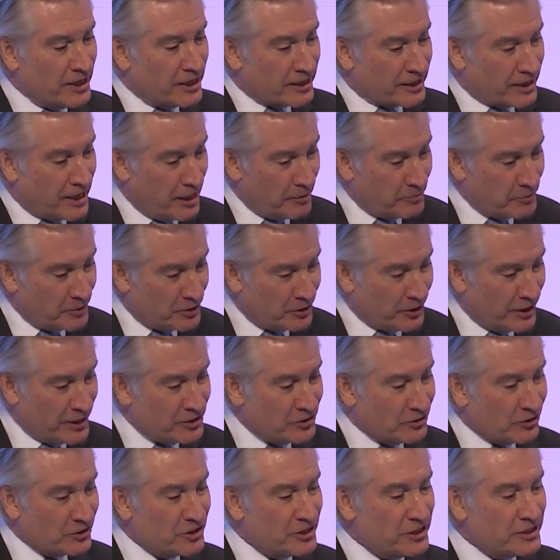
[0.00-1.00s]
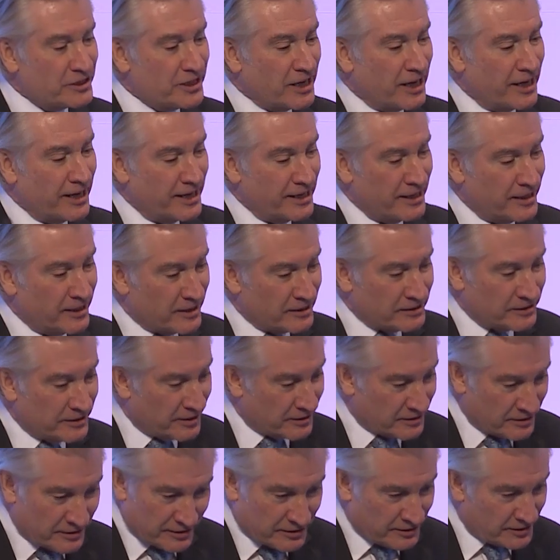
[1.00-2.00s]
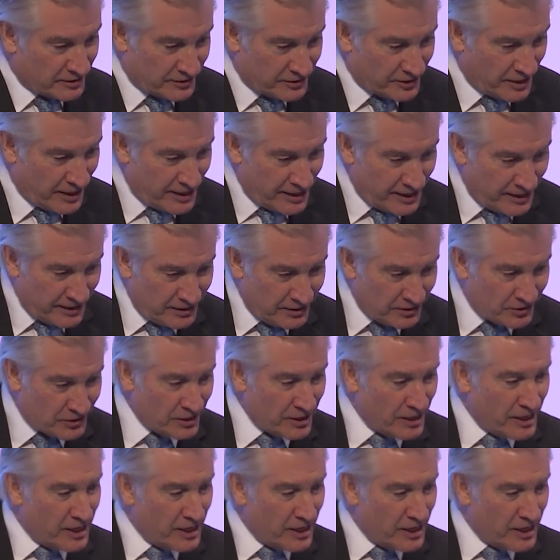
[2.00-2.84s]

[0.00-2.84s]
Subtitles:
computational science,